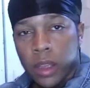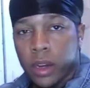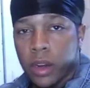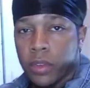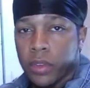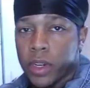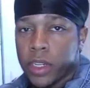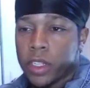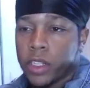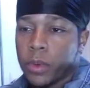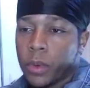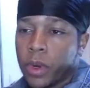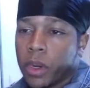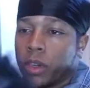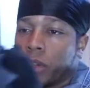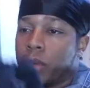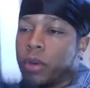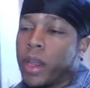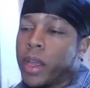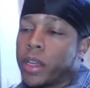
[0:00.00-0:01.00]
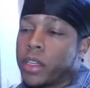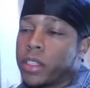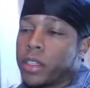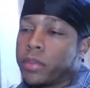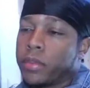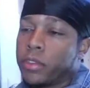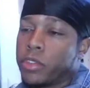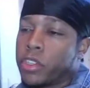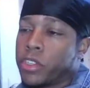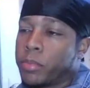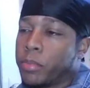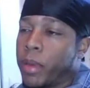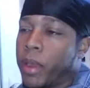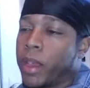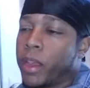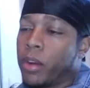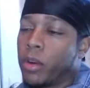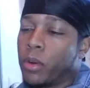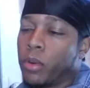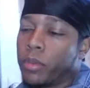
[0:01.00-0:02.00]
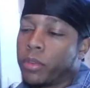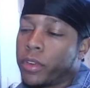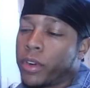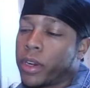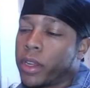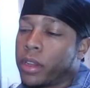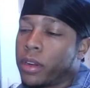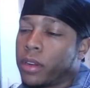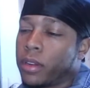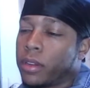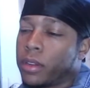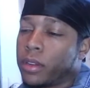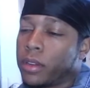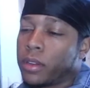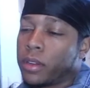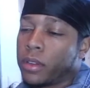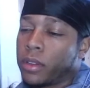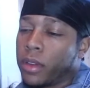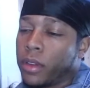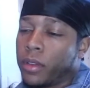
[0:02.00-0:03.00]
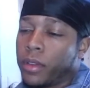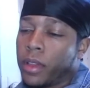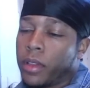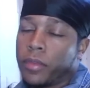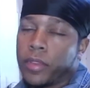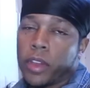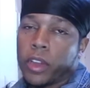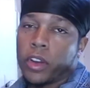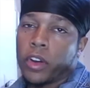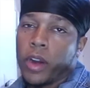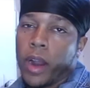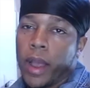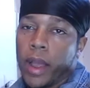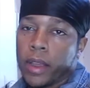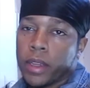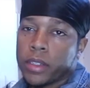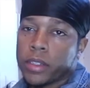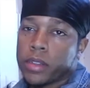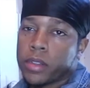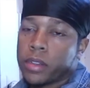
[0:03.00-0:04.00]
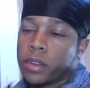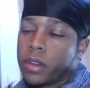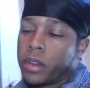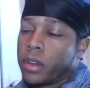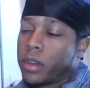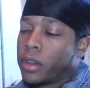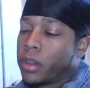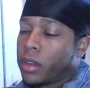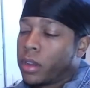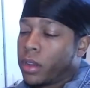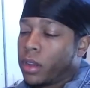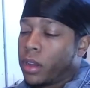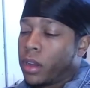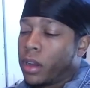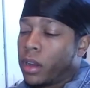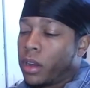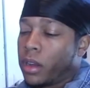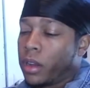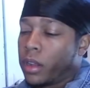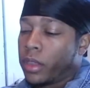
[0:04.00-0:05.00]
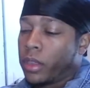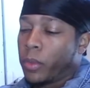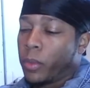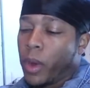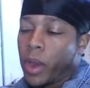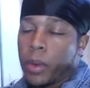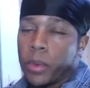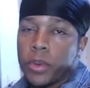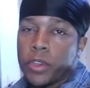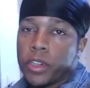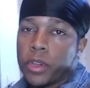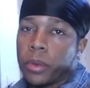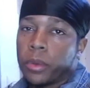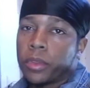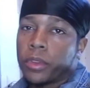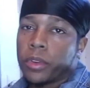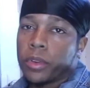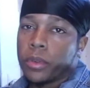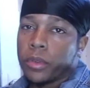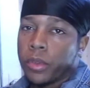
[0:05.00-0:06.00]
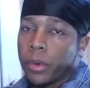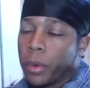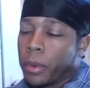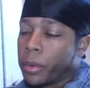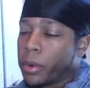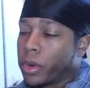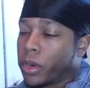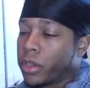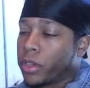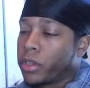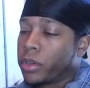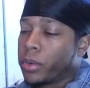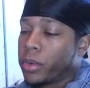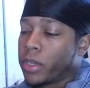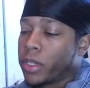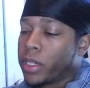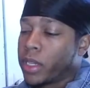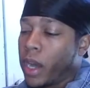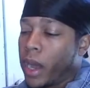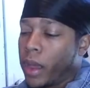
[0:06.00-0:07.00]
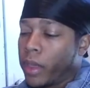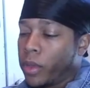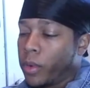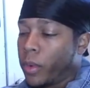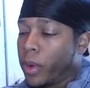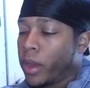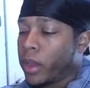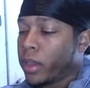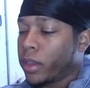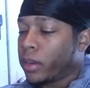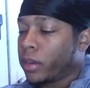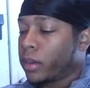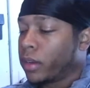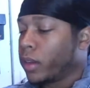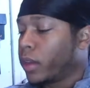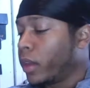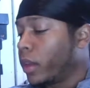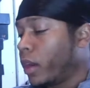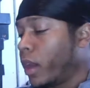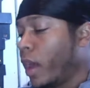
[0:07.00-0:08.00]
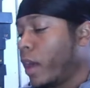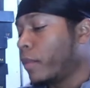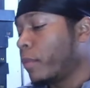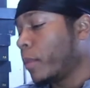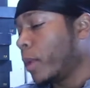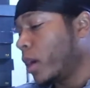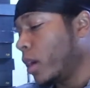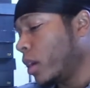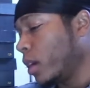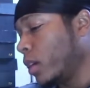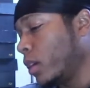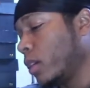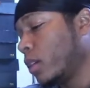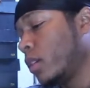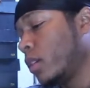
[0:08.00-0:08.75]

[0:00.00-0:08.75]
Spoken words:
the reason you want to do that is if you just paint over it, if it cracks, the white will show through. So what we're gonna do is dye the white, and I have my